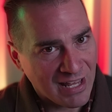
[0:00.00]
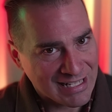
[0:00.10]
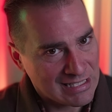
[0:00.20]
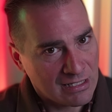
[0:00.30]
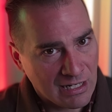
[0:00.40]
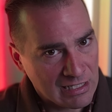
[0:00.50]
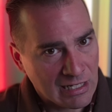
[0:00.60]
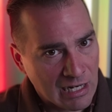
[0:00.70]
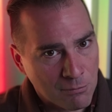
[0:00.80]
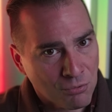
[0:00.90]
that
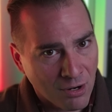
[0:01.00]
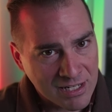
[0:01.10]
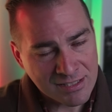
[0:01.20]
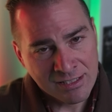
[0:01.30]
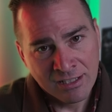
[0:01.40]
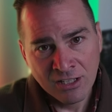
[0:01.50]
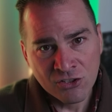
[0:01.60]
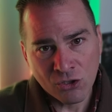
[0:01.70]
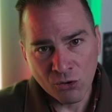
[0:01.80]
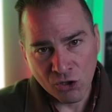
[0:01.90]
$1099 price.
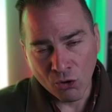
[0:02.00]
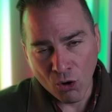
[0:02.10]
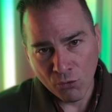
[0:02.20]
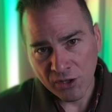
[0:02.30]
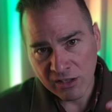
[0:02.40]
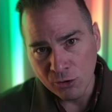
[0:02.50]
So you're only